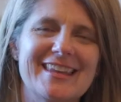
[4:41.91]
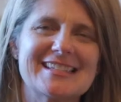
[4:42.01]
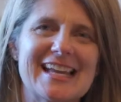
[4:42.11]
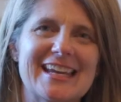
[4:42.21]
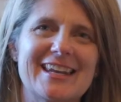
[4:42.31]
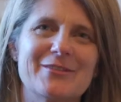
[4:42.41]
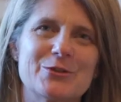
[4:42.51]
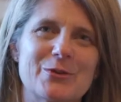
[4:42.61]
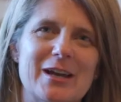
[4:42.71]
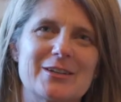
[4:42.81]
the Executive
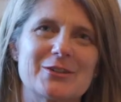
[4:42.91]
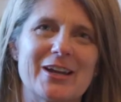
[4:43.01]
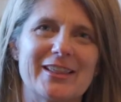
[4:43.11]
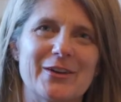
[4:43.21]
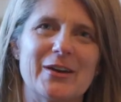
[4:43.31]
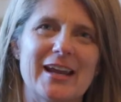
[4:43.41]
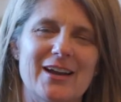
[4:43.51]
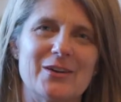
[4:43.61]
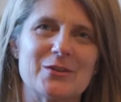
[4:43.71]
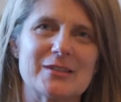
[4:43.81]
Director at Lodi
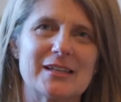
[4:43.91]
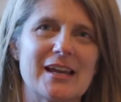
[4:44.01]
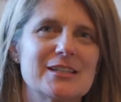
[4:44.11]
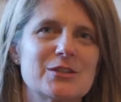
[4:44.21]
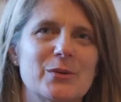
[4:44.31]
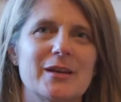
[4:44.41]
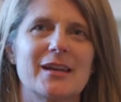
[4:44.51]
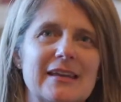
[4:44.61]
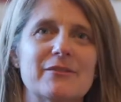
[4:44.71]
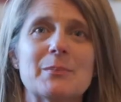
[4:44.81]
House, and I just want to
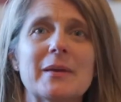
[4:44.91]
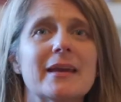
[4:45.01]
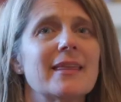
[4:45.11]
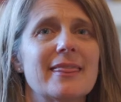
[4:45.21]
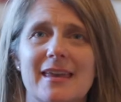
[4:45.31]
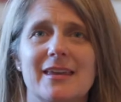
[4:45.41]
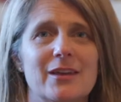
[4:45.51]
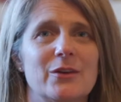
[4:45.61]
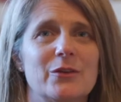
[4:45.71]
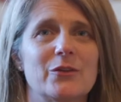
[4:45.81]
give a big thank
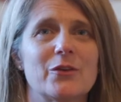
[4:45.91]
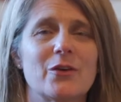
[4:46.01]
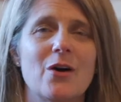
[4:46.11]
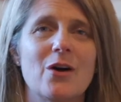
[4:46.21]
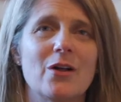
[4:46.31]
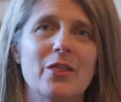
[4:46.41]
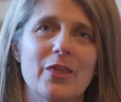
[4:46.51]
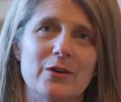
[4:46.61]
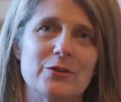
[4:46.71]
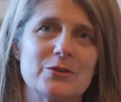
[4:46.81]
you for all
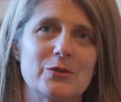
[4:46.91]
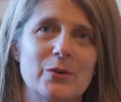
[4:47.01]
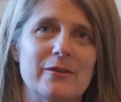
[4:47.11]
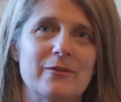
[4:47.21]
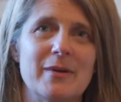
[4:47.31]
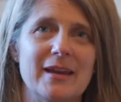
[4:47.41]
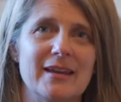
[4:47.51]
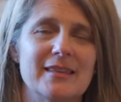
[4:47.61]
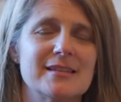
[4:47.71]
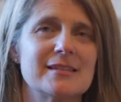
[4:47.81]
those who have
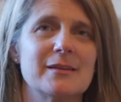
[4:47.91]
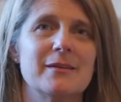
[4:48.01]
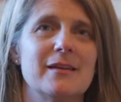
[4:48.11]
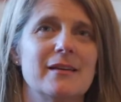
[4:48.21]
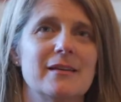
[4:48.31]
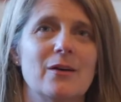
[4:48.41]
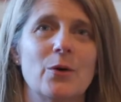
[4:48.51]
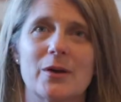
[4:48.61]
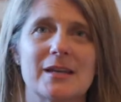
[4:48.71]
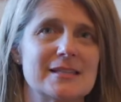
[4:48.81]
made this
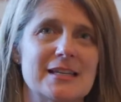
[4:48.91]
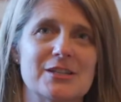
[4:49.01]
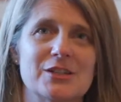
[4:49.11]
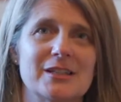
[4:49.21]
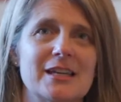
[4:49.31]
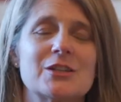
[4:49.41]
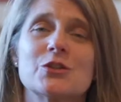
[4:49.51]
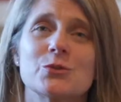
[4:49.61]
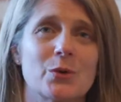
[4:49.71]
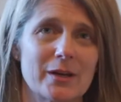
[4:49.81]
organization
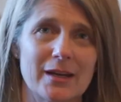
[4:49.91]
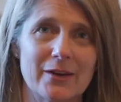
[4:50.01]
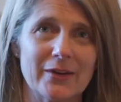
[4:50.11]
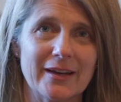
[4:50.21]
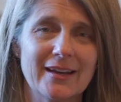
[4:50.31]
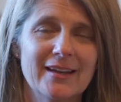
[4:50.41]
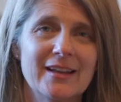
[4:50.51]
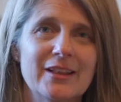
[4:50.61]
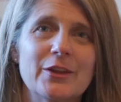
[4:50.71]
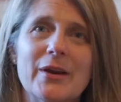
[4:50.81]
extraordinary.
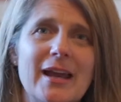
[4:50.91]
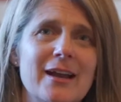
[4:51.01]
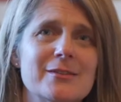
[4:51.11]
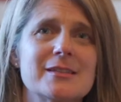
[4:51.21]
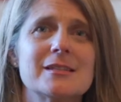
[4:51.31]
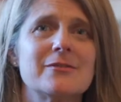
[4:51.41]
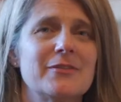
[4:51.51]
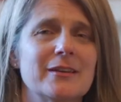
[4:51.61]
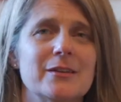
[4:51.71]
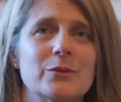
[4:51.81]
Lodi House is
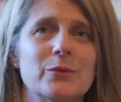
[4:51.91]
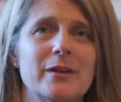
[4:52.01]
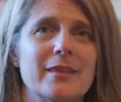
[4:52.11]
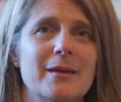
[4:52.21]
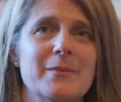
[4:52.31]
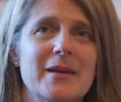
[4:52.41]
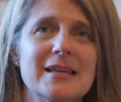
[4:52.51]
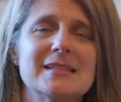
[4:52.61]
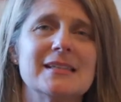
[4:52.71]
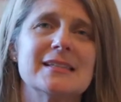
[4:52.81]
filled with amazing